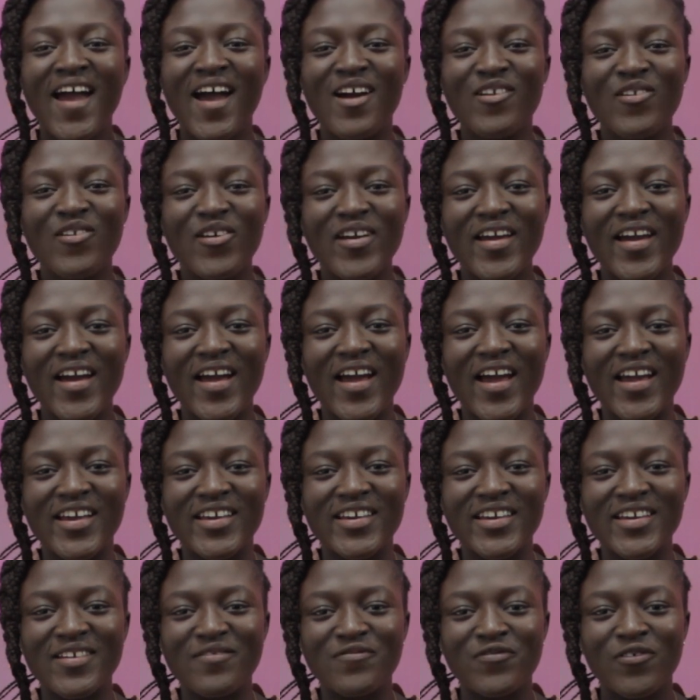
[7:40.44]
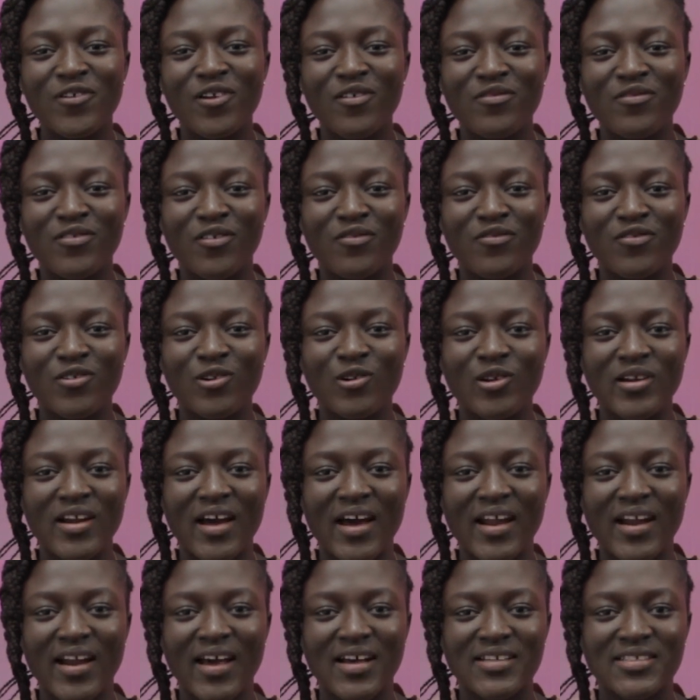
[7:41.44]
Eno ye yi follow for follow
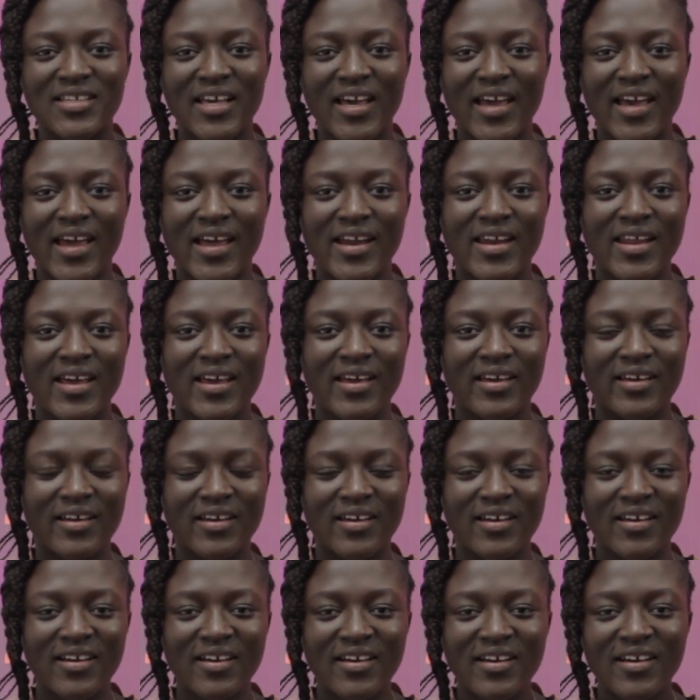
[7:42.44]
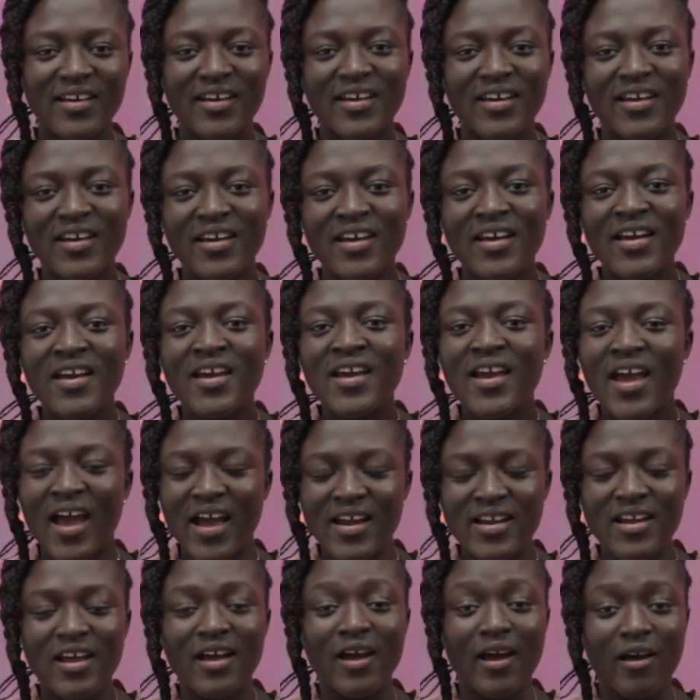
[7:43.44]
na na se ye de.
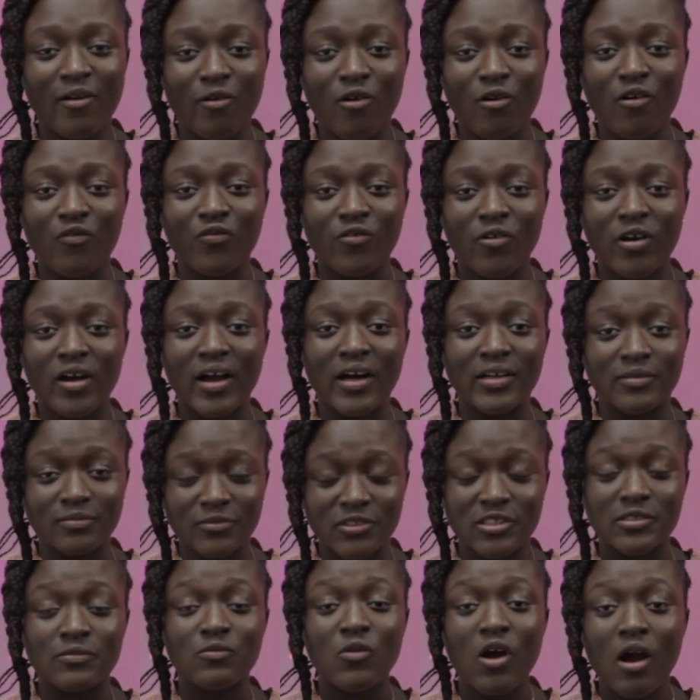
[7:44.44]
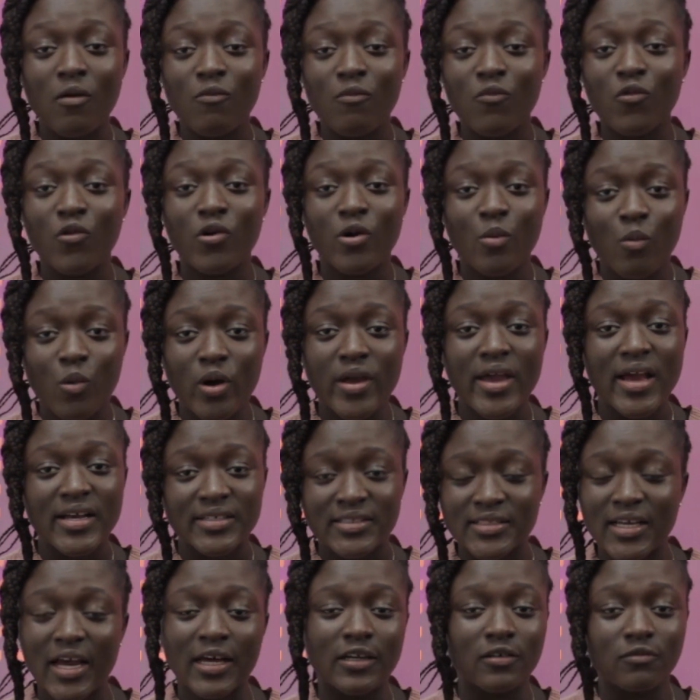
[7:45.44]
Eni en ko fo kan ti mo amo mo
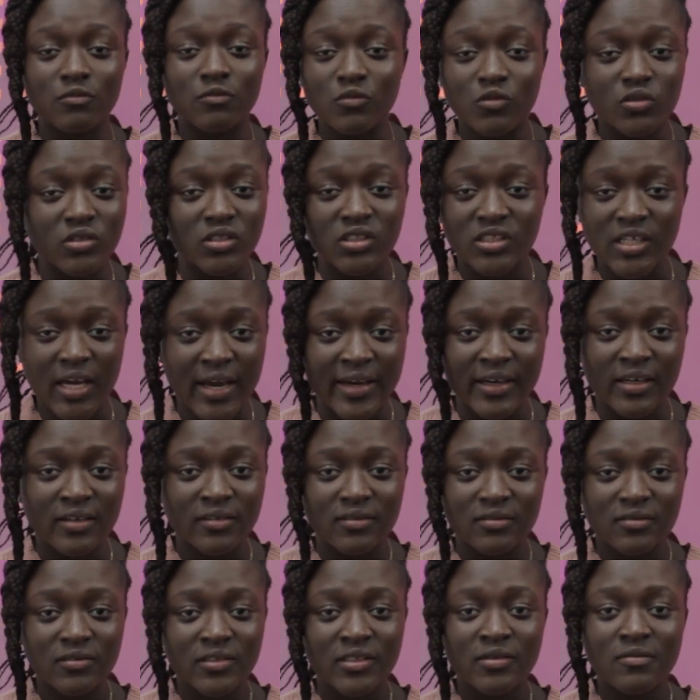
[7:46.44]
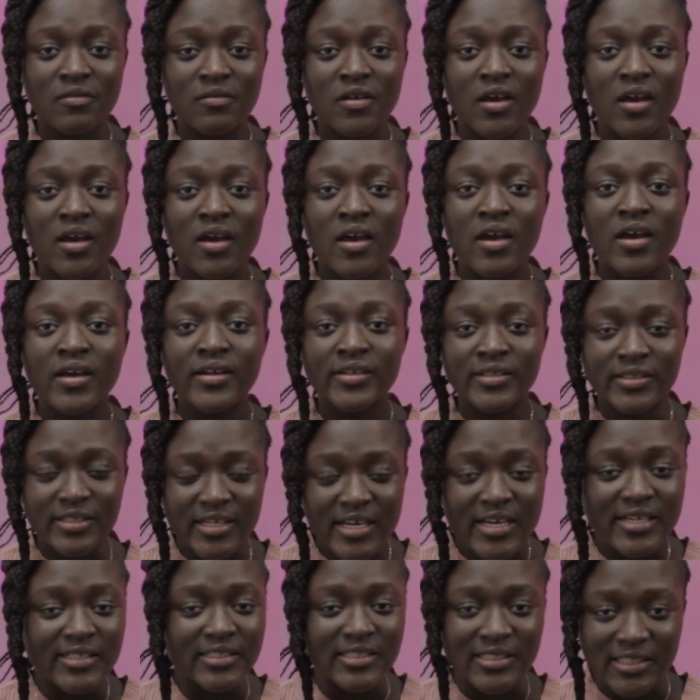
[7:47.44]
yesa no mun jai.
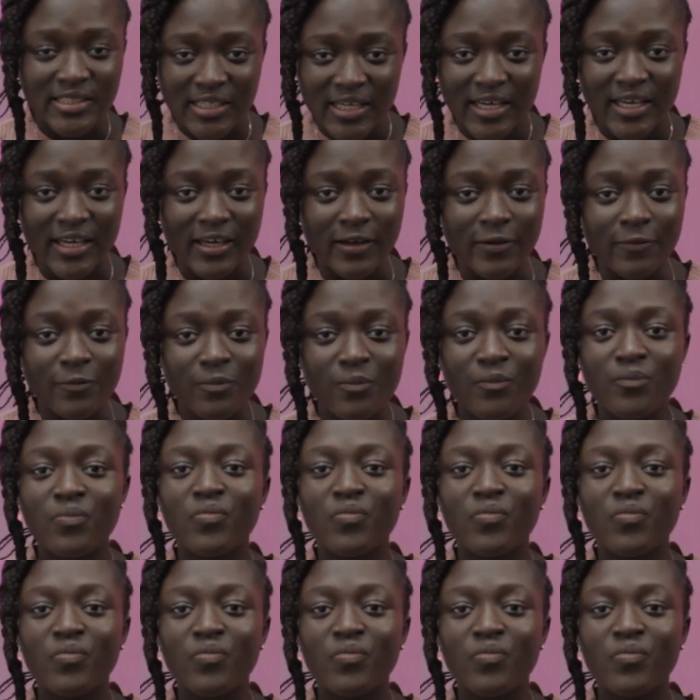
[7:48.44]
D say,